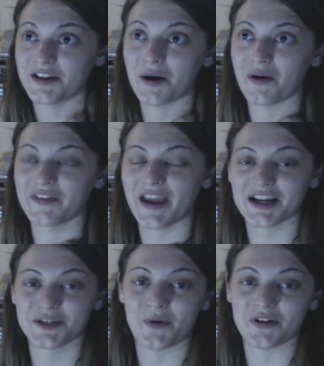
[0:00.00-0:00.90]
you know, on the
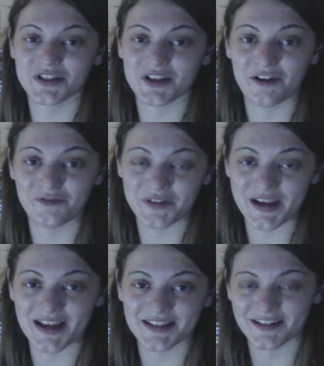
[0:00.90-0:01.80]
Xbox for
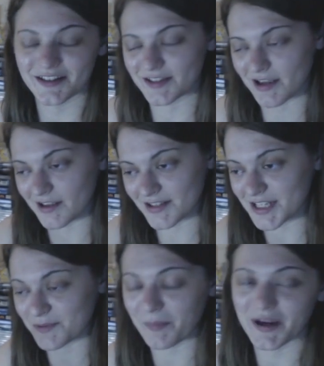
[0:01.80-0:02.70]
years. Because
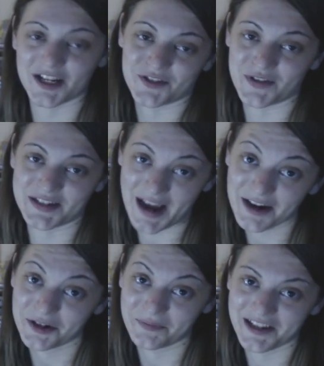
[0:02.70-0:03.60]
since my PS3
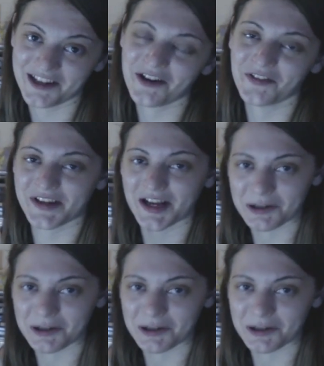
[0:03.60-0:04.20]
died on me, it got the